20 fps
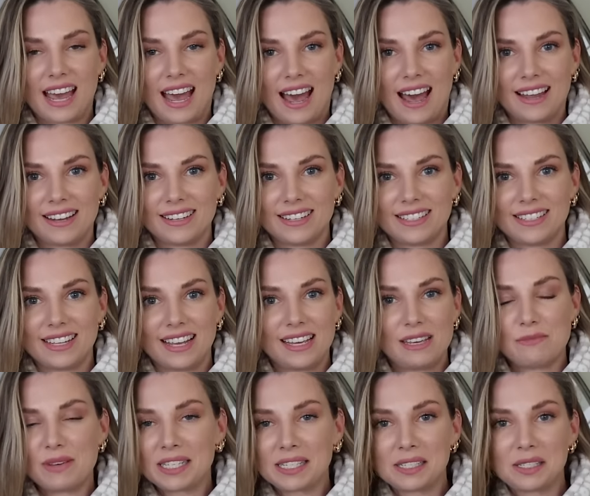and that
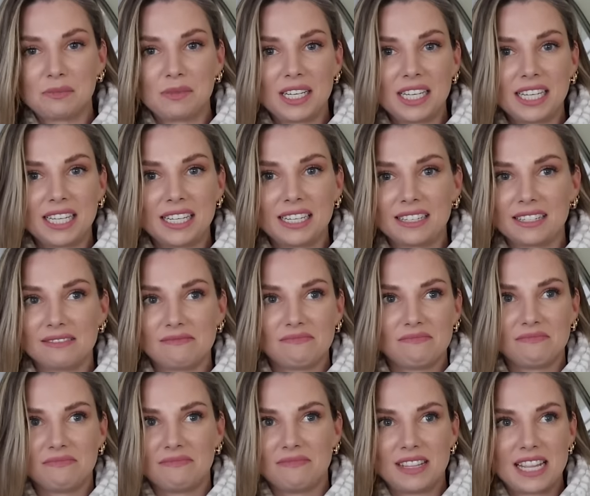he misses me,
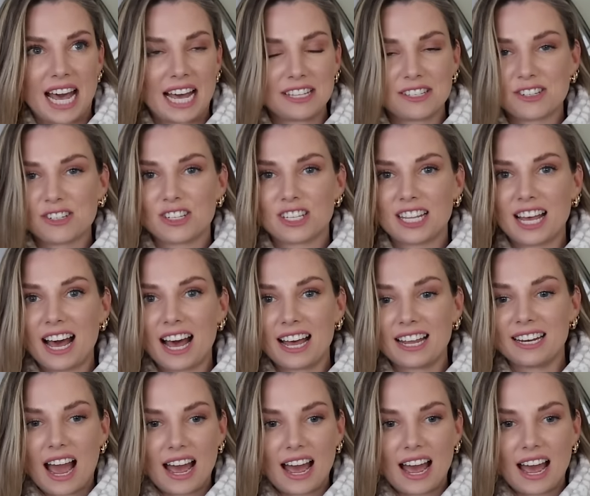and that's just that.